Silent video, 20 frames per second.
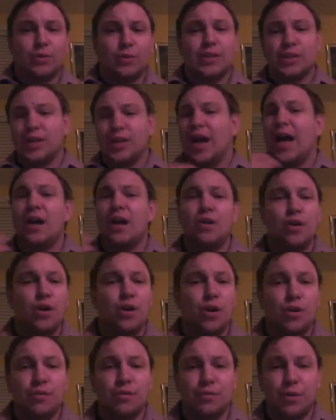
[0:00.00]
Which I don't
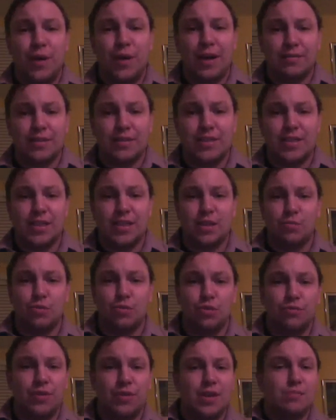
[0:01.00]
know if you haven't seen the
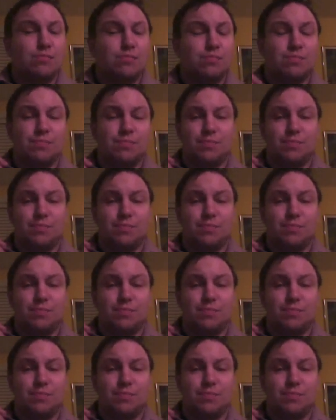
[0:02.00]
movie,